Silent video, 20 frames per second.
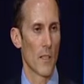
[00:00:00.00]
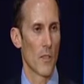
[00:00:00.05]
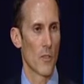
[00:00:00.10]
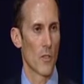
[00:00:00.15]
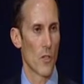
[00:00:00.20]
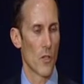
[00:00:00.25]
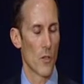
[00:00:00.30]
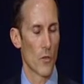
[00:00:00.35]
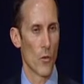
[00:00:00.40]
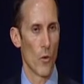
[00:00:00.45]

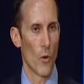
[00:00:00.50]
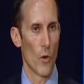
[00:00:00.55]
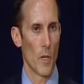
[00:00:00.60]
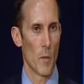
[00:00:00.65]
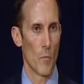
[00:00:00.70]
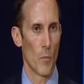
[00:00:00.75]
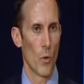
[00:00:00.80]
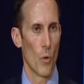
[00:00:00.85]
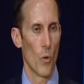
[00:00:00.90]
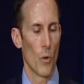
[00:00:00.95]
to the
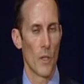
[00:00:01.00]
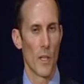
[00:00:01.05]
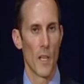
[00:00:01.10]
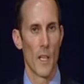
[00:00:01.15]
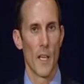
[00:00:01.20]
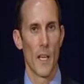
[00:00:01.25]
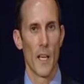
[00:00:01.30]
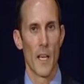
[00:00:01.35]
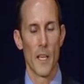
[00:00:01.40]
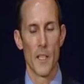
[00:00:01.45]
drawing board
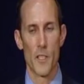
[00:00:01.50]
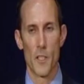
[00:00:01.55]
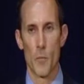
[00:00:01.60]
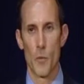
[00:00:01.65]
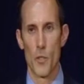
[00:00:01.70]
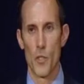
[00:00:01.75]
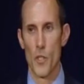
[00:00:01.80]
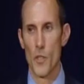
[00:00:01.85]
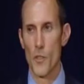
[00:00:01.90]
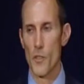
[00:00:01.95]
to
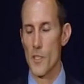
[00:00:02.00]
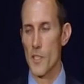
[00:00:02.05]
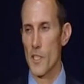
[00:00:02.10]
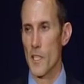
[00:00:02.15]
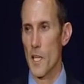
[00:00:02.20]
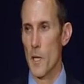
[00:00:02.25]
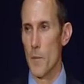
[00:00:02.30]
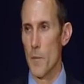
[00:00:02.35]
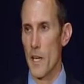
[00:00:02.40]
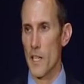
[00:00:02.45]
produce
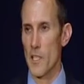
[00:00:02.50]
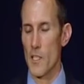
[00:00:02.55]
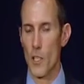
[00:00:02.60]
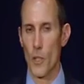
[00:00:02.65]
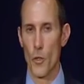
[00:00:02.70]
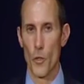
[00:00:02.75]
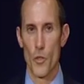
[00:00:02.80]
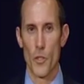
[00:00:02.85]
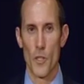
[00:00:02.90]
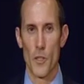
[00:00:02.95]
a better
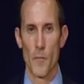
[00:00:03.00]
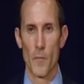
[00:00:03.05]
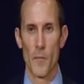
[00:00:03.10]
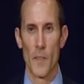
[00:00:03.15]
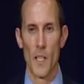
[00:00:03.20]
solution.